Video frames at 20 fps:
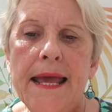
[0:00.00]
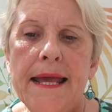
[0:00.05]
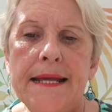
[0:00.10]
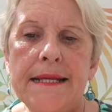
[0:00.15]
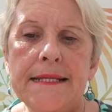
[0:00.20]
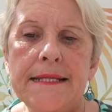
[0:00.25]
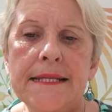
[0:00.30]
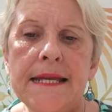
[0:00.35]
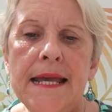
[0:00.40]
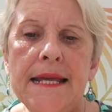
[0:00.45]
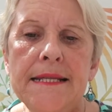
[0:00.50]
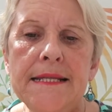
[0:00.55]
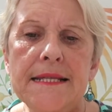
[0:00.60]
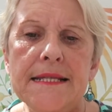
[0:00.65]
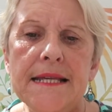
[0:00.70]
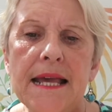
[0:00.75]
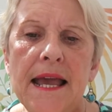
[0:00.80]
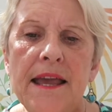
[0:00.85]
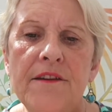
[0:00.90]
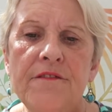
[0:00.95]
It's
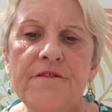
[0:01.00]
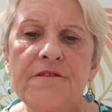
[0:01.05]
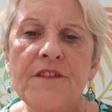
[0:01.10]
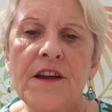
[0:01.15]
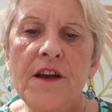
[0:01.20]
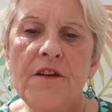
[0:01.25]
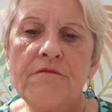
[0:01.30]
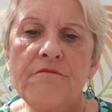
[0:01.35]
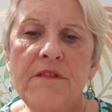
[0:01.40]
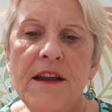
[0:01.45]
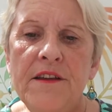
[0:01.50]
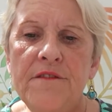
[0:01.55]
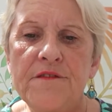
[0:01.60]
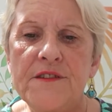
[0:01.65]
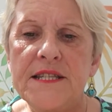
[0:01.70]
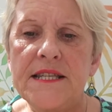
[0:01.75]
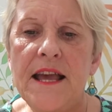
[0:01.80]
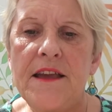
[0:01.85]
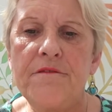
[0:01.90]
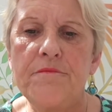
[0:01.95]
skin-safe,
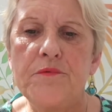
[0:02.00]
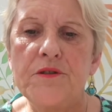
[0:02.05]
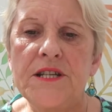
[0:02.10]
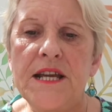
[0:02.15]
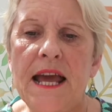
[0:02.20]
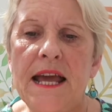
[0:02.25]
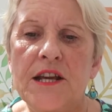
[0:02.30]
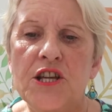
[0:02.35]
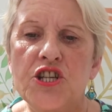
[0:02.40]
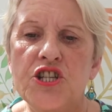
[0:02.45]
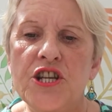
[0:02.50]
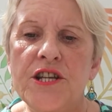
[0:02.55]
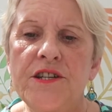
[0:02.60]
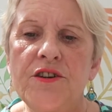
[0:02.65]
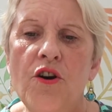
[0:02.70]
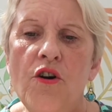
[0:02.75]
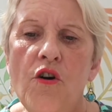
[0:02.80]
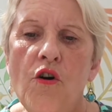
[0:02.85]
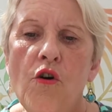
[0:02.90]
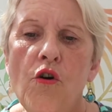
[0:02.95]
reef-safe
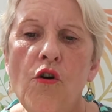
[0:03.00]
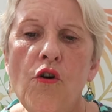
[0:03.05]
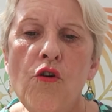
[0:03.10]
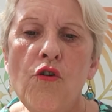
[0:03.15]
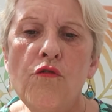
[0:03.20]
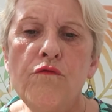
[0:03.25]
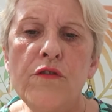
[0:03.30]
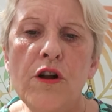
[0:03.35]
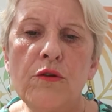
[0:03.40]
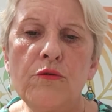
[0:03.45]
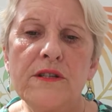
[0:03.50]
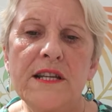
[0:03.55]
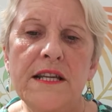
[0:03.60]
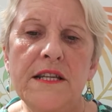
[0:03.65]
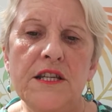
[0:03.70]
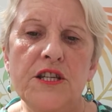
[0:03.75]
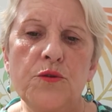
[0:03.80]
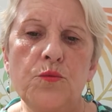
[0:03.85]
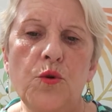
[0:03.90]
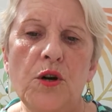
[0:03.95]
protection, all rolled
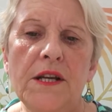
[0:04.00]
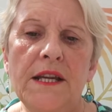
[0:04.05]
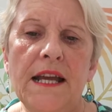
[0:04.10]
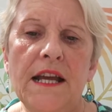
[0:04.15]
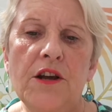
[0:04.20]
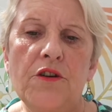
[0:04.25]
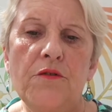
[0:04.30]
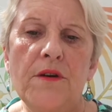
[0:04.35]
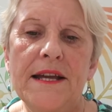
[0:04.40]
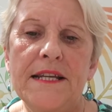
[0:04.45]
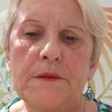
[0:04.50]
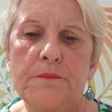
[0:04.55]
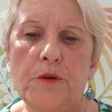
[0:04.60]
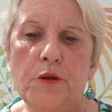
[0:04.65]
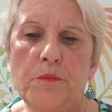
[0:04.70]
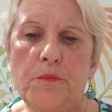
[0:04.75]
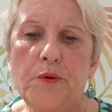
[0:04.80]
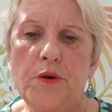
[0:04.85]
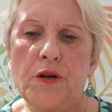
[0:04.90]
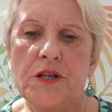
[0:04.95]
into one
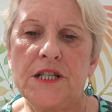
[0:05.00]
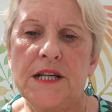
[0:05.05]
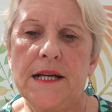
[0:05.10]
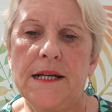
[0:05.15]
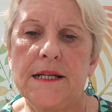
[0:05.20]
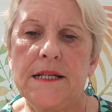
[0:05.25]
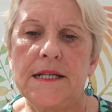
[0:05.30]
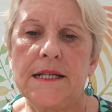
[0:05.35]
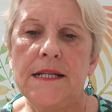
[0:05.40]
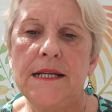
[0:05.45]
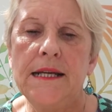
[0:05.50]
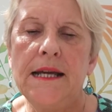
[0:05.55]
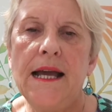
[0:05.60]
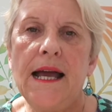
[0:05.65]
incredible product.